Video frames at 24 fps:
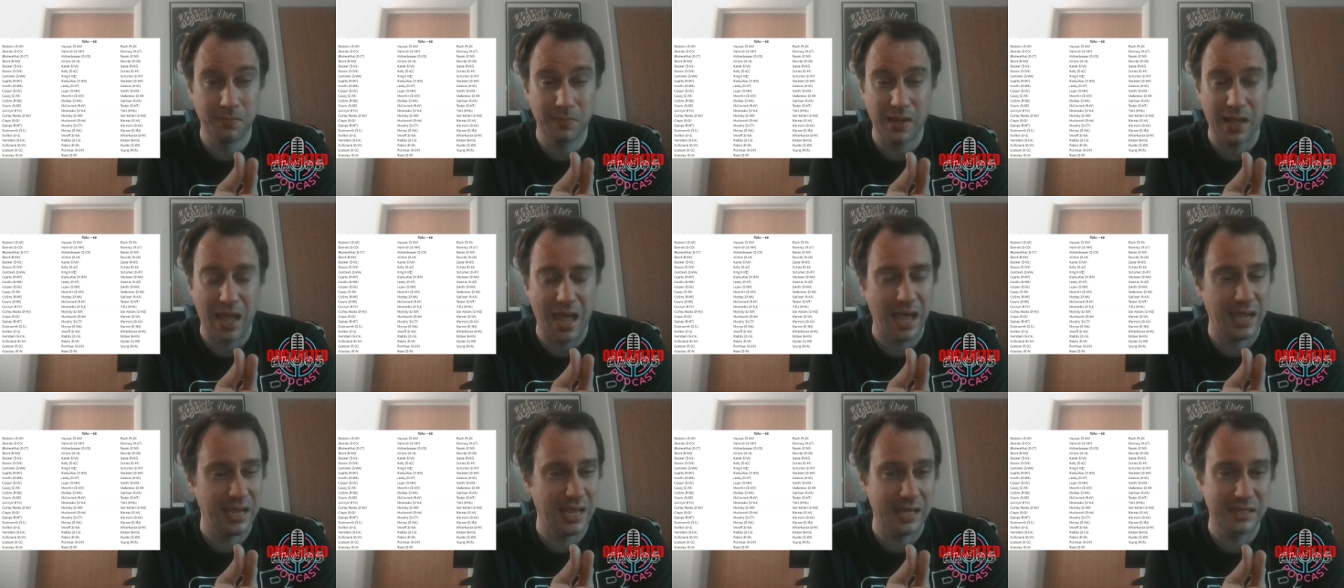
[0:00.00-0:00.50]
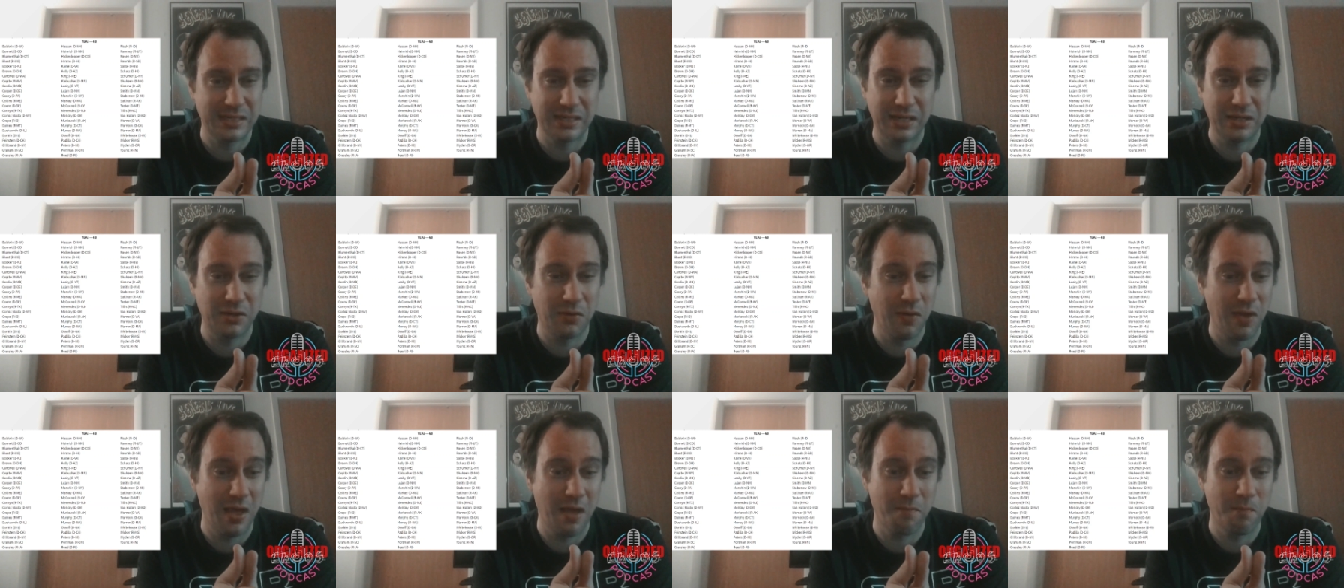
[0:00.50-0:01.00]
I guess I
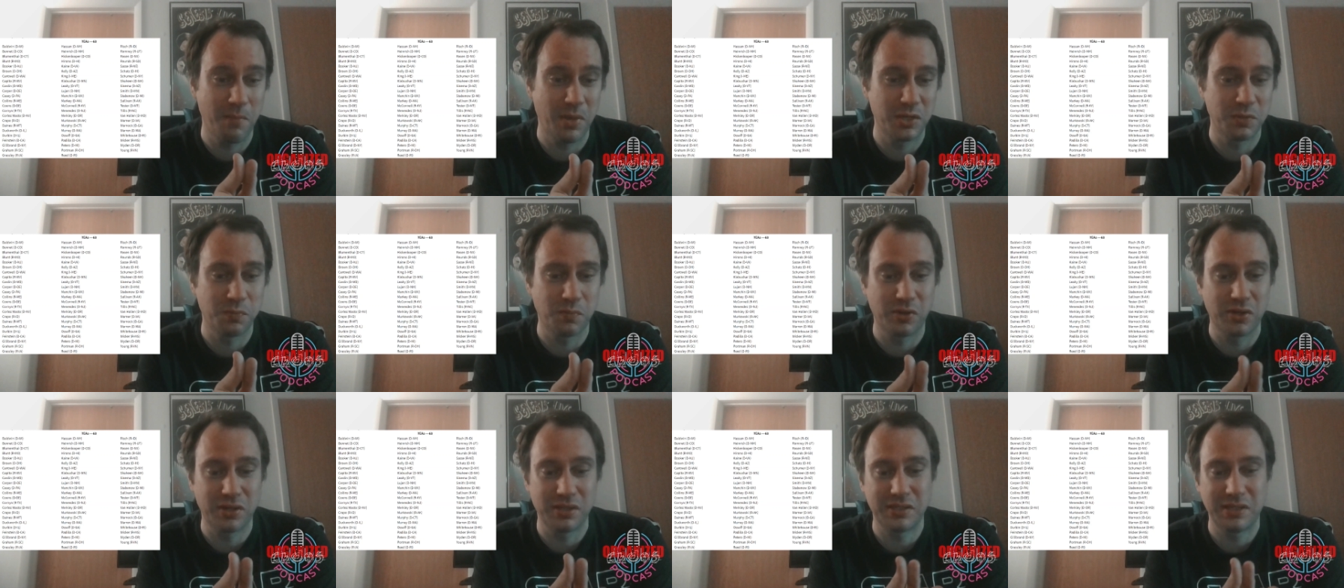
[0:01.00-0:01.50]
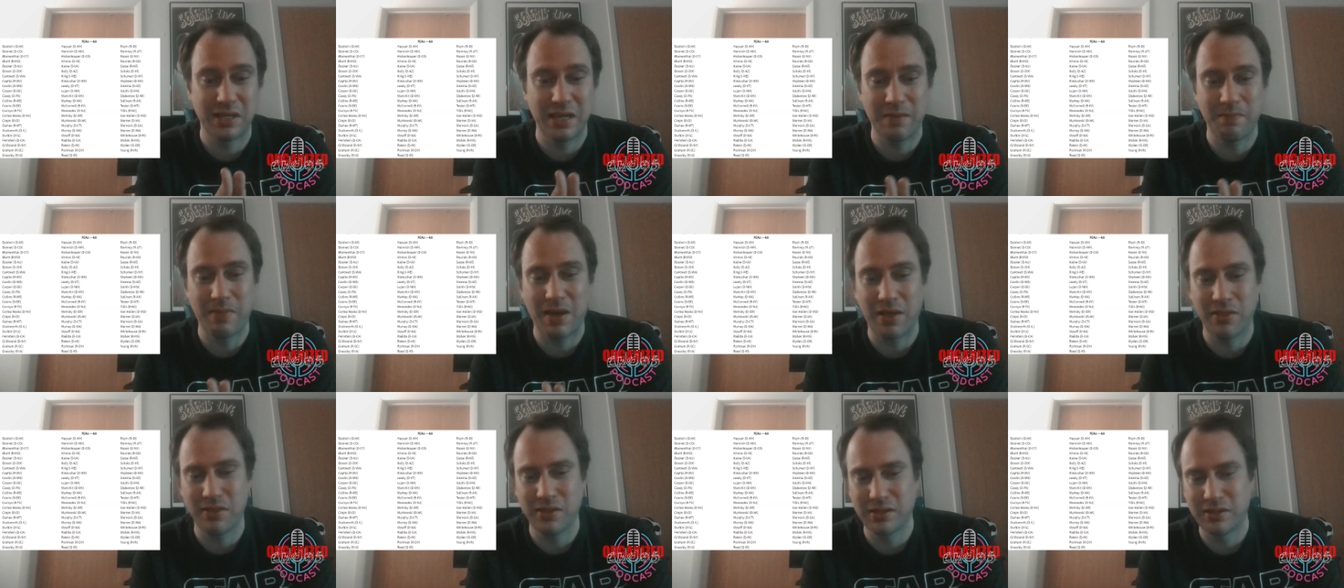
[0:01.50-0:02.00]
don't have much more to say
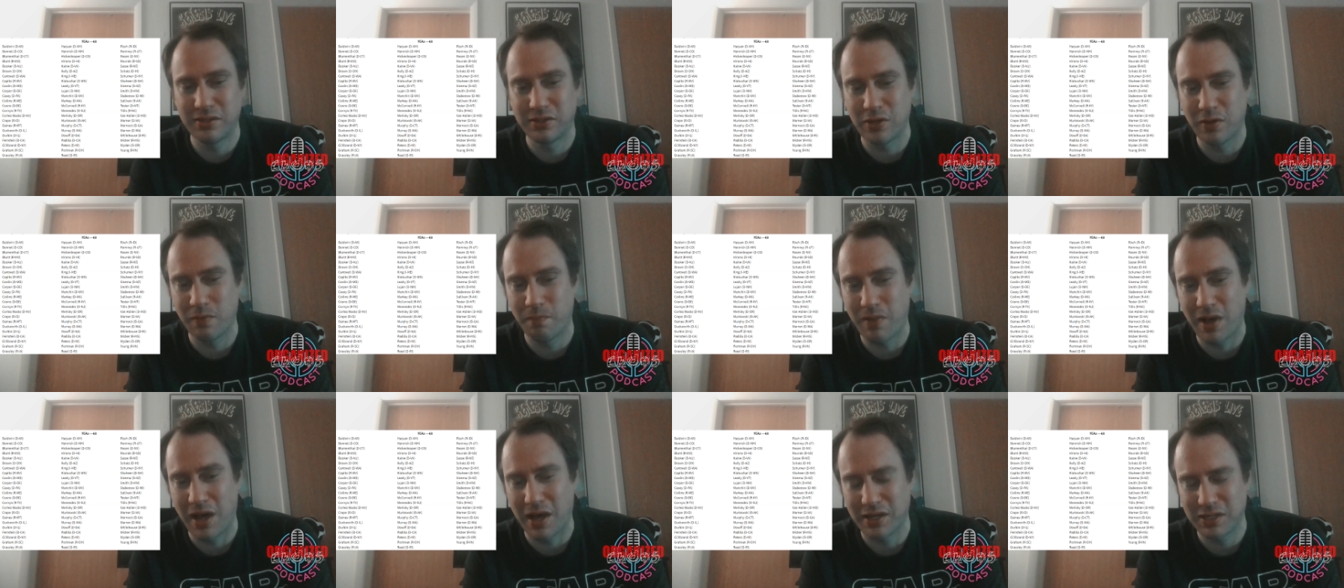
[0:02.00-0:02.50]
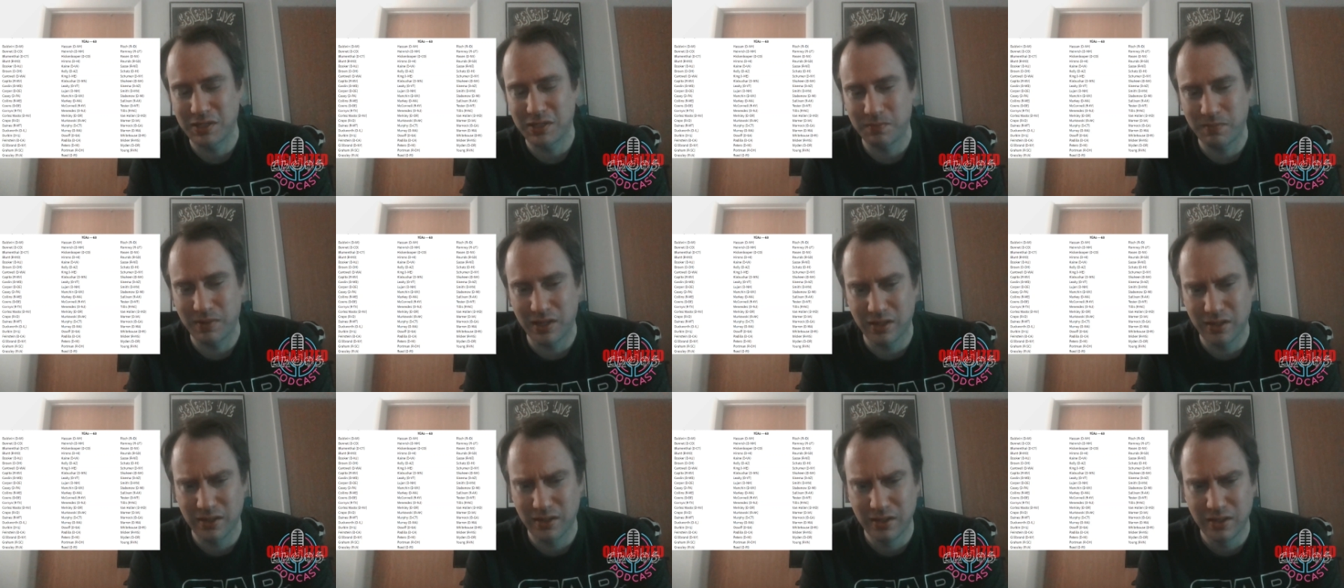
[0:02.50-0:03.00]
about this soapbox,
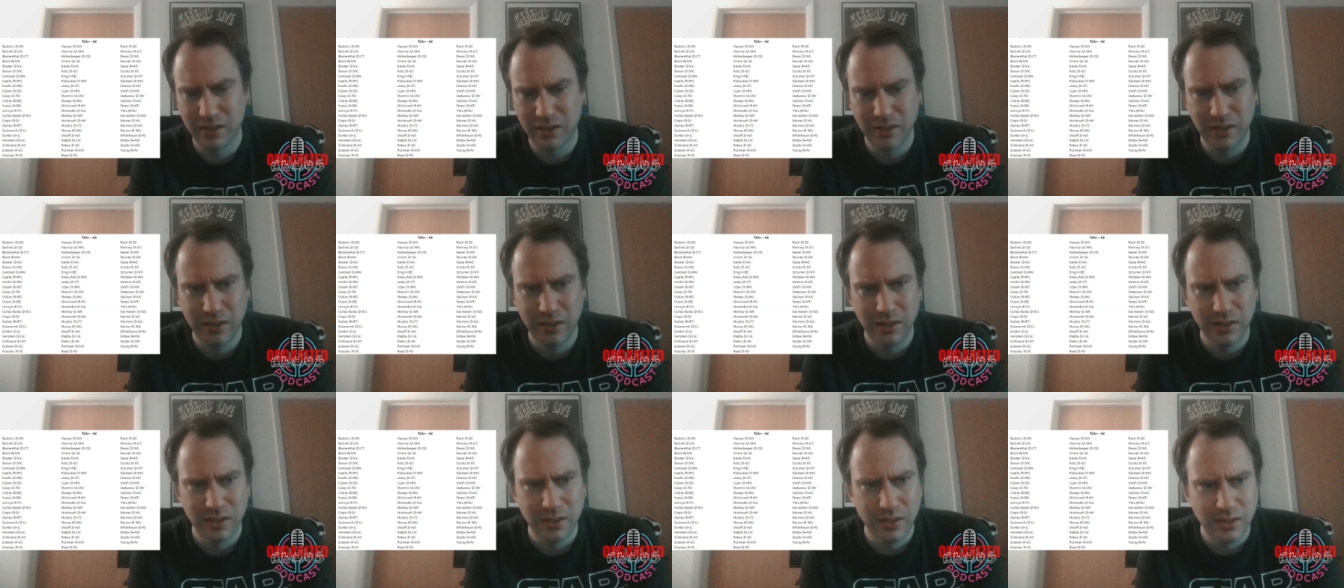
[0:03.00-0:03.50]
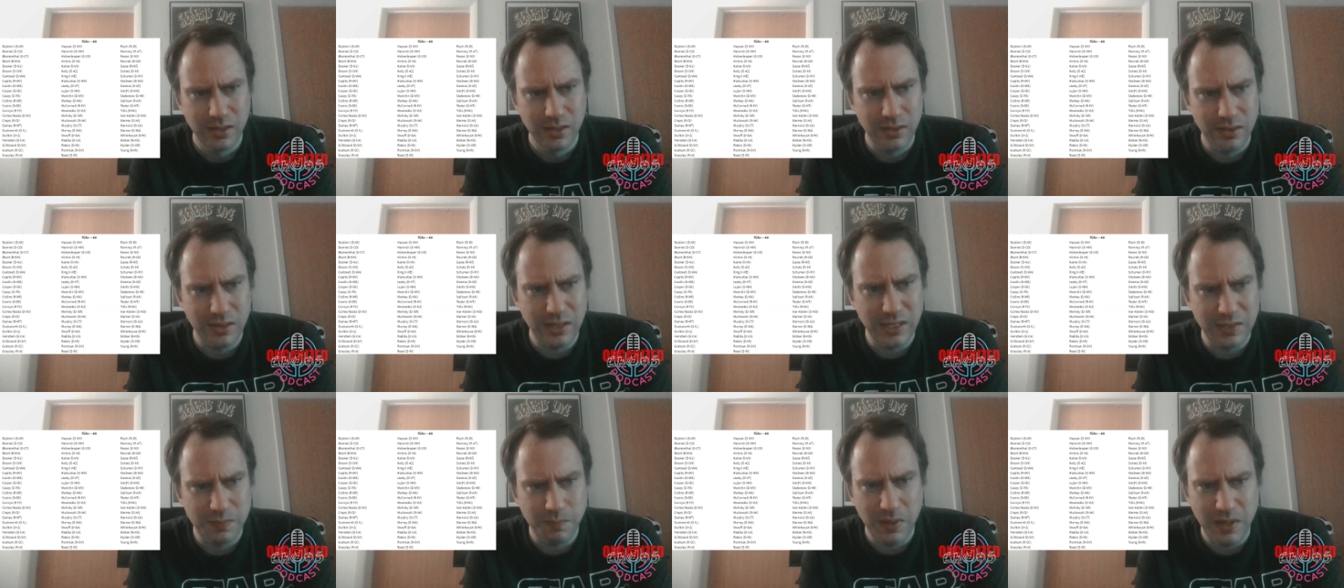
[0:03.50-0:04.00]
but
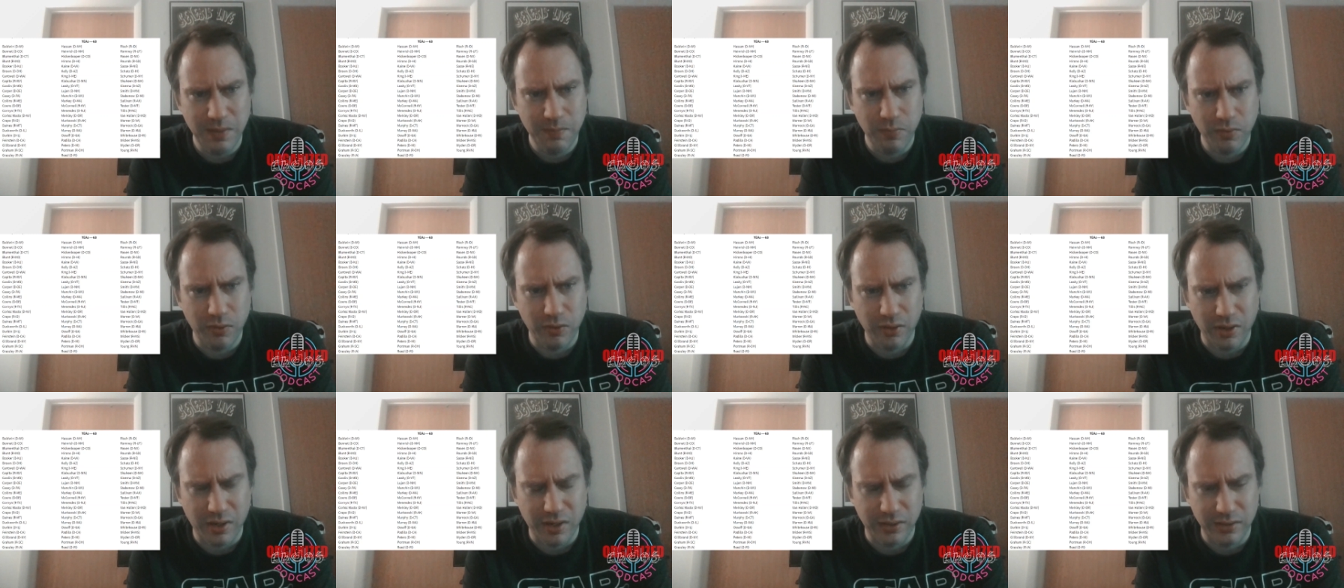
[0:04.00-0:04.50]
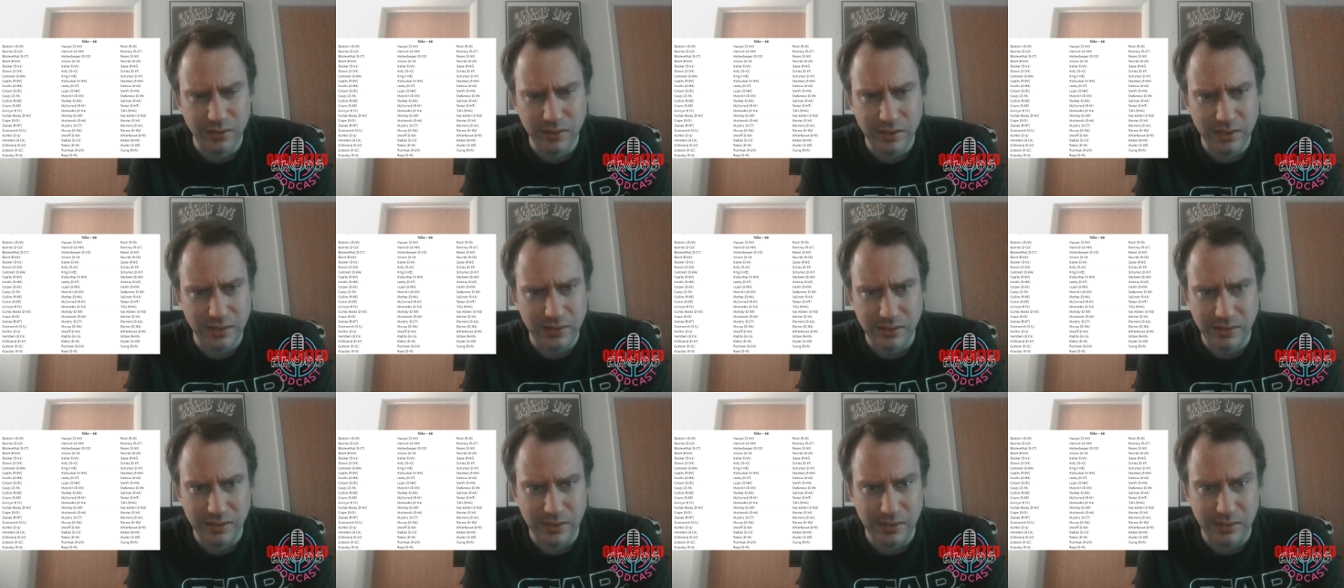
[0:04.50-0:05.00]
these people are
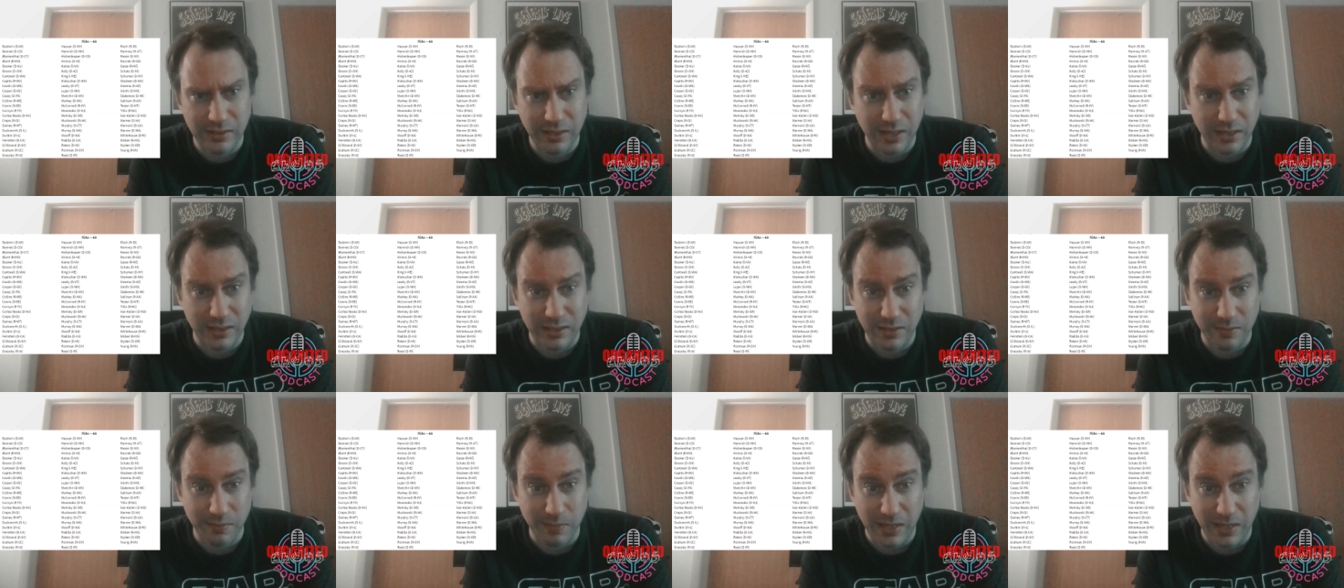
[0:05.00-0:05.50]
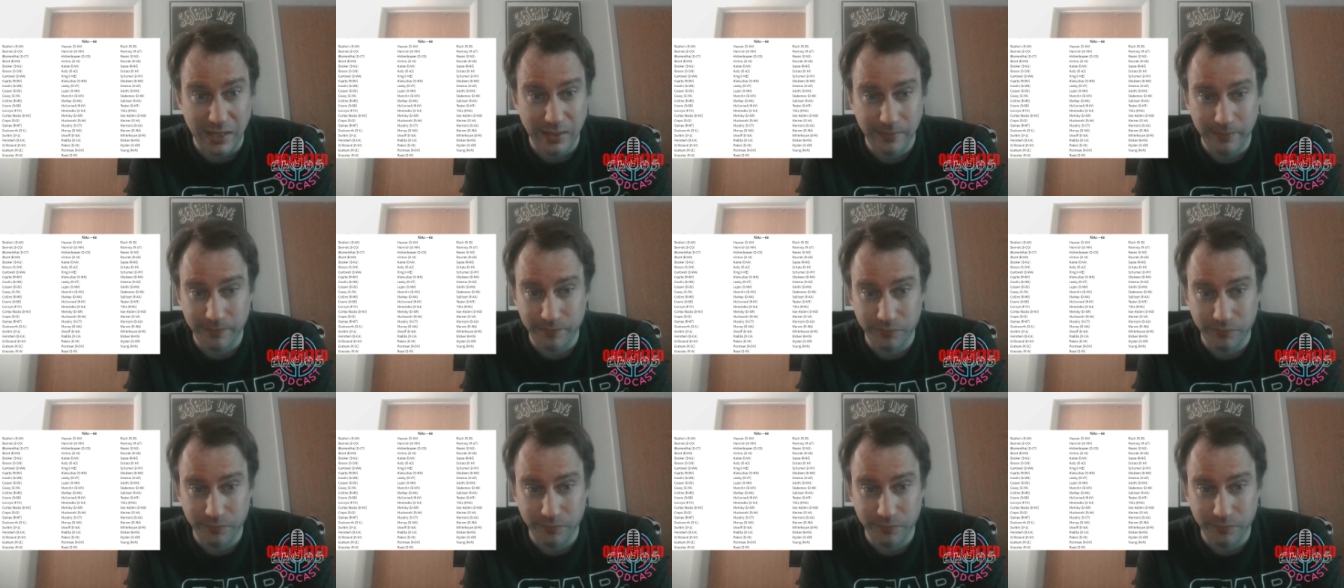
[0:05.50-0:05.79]
just disgust me.